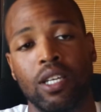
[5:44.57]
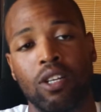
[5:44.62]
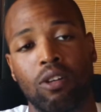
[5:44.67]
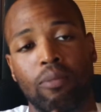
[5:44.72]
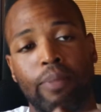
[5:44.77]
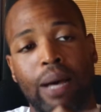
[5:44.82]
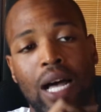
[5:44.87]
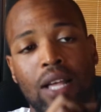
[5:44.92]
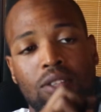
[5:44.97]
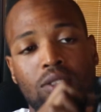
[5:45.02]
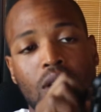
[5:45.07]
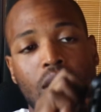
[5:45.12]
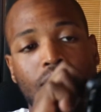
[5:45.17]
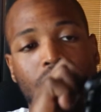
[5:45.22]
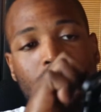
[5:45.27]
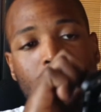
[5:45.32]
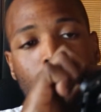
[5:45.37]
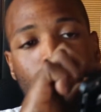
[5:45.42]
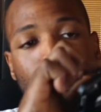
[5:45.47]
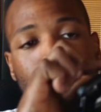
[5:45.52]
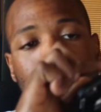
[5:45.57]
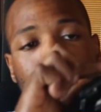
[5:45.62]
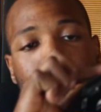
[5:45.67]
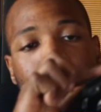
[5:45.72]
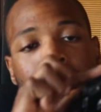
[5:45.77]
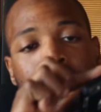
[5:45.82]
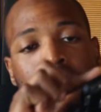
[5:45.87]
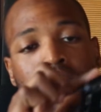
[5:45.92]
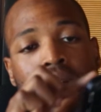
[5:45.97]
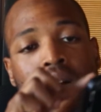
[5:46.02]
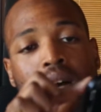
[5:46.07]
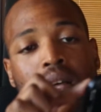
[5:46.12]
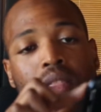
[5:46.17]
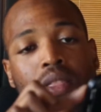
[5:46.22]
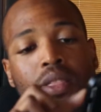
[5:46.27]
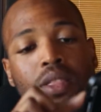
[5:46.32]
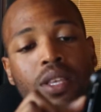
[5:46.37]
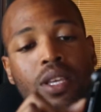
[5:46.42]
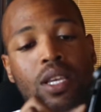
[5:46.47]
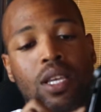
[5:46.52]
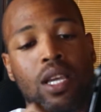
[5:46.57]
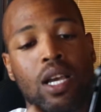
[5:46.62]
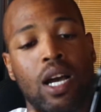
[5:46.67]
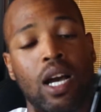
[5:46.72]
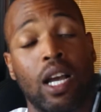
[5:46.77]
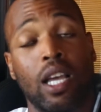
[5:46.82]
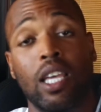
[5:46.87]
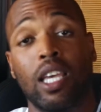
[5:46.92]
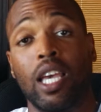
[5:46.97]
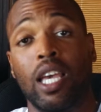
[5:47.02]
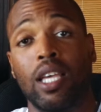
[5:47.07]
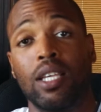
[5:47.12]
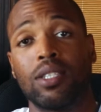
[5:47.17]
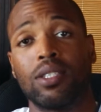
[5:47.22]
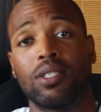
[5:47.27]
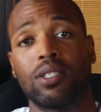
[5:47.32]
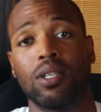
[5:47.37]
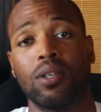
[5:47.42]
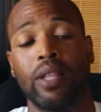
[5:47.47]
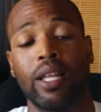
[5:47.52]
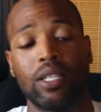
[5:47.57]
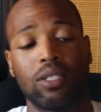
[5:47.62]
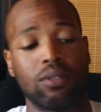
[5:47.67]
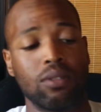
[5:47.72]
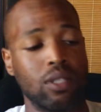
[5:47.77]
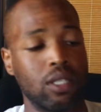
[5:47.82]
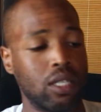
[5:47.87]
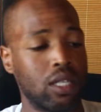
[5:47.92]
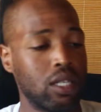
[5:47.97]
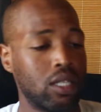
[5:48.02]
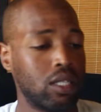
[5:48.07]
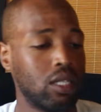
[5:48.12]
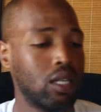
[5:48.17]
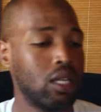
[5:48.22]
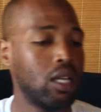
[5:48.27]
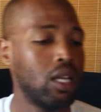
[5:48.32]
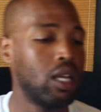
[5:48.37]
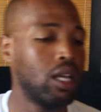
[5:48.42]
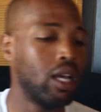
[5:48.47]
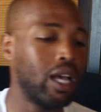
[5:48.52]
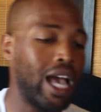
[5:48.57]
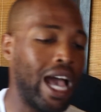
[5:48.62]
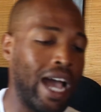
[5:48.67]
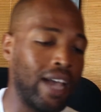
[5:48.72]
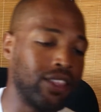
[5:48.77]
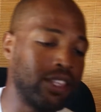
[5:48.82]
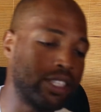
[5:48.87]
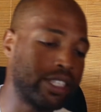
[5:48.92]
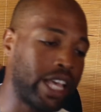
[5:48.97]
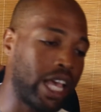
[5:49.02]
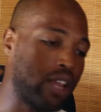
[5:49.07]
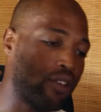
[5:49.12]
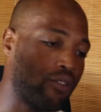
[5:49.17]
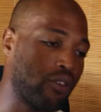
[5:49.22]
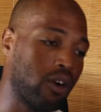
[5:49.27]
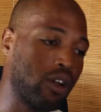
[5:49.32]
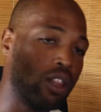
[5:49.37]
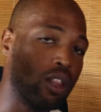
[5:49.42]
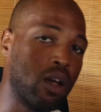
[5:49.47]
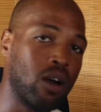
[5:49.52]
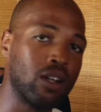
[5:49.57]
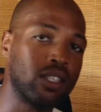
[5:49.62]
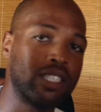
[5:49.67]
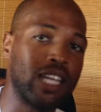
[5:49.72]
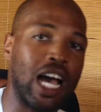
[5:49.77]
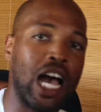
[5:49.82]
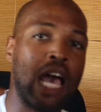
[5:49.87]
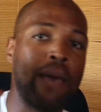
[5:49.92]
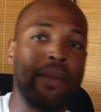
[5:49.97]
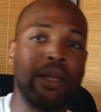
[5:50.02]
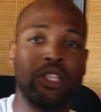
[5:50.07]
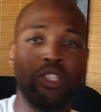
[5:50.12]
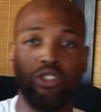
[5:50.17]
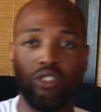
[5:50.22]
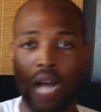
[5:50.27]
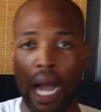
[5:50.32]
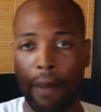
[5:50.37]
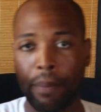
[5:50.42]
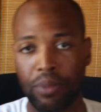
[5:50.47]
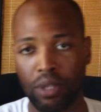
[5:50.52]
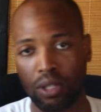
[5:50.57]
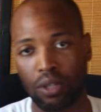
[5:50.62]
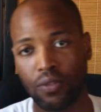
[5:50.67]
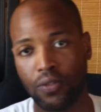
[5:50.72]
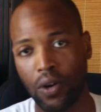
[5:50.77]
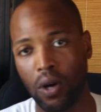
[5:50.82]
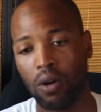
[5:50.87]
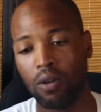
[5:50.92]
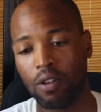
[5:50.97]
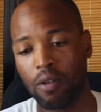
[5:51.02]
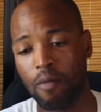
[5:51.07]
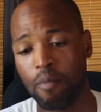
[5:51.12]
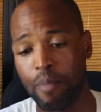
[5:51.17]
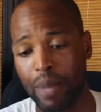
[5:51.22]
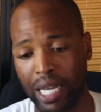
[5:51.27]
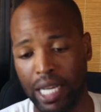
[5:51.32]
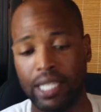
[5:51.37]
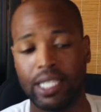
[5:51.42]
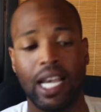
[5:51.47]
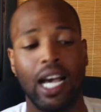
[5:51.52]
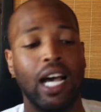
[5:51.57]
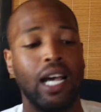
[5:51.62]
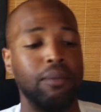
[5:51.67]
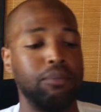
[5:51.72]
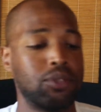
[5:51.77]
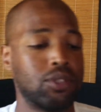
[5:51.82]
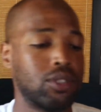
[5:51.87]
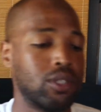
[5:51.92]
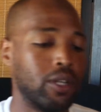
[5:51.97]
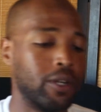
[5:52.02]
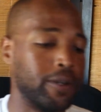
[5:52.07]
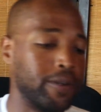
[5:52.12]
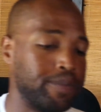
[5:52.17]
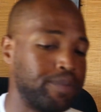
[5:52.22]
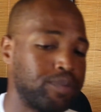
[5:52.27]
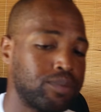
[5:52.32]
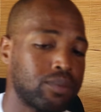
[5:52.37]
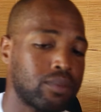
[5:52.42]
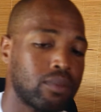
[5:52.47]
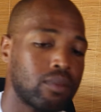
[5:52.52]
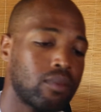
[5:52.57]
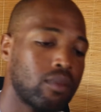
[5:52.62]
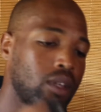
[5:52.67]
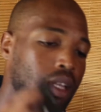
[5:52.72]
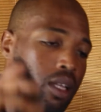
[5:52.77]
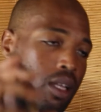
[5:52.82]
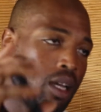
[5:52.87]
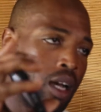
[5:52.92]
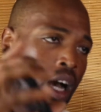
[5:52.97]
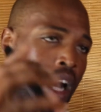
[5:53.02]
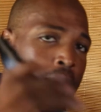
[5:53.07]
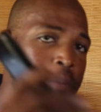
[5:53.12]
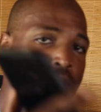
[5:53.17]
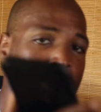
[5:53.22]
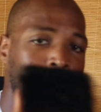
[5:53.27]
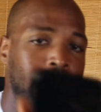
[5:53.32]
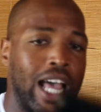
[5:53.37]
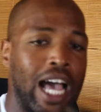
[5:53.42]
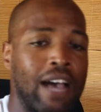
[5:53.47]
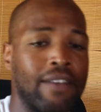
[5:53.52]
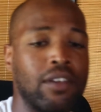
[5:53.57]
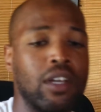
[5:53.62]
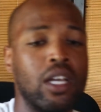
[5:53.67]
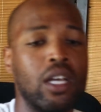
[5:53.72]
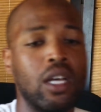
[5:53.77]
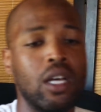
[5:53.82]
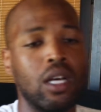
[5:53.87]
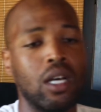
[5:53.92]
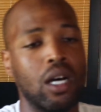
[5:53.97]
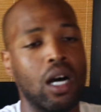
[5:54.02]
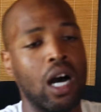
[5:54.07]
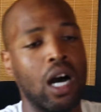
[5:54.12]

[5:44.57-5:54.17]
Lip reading: It'll bounce off the rubber endings on the case, so that's really good. Had this case for a long time and dropped this phone many times, so good to have.